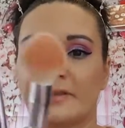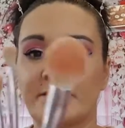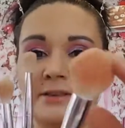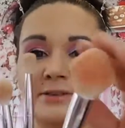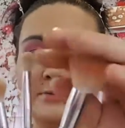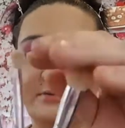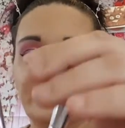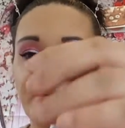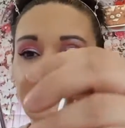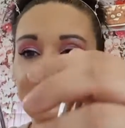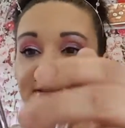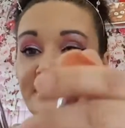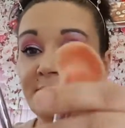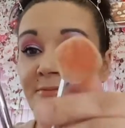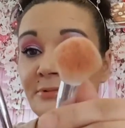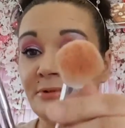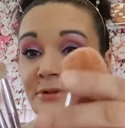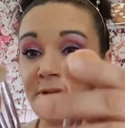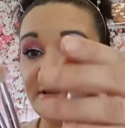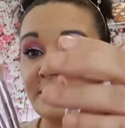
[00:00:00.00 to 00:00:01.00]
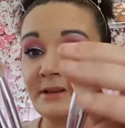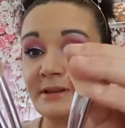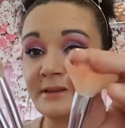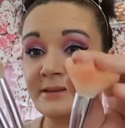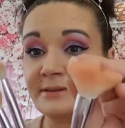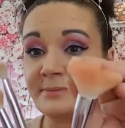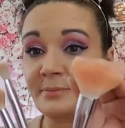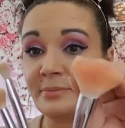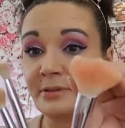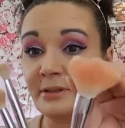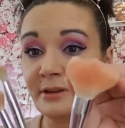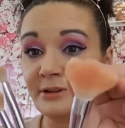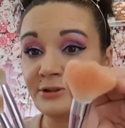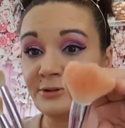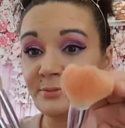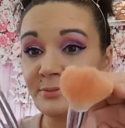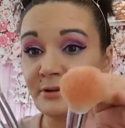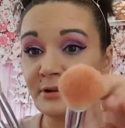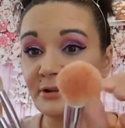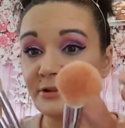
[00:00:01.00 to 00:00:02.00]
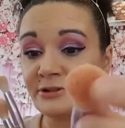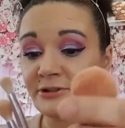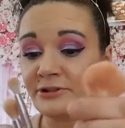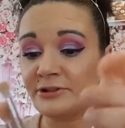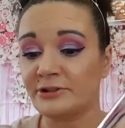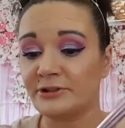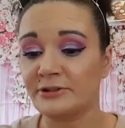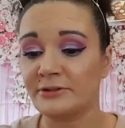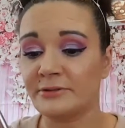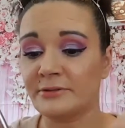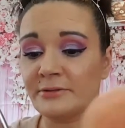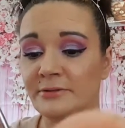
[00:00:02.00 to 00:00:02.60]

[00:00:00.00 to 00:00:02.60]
This one is a really nice blush brush.